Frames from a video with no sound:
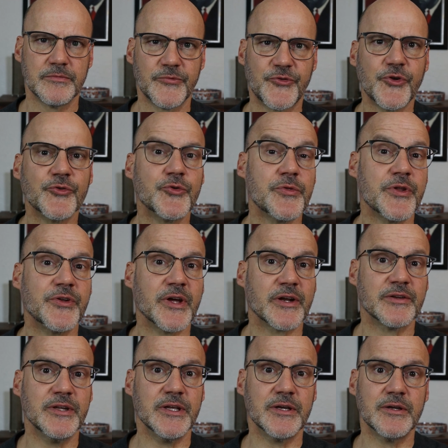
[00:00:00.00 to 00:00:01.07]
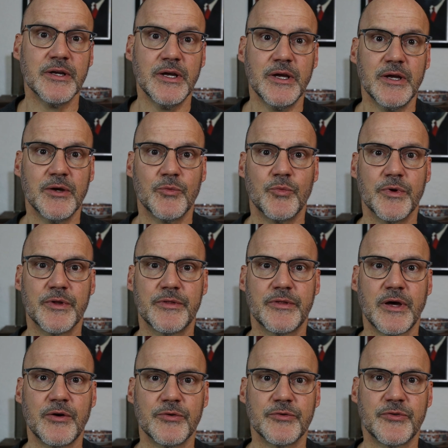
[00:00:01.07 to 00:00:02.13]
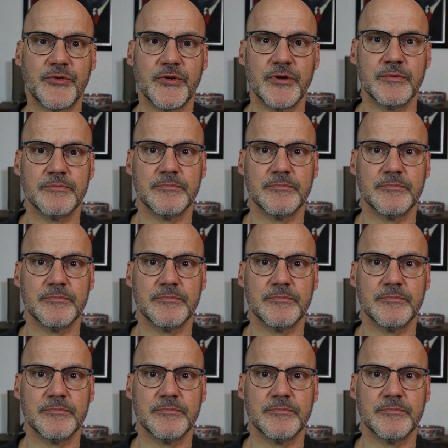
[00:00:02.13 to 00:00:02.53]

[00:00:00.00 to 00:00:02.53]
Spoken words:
still do the technique without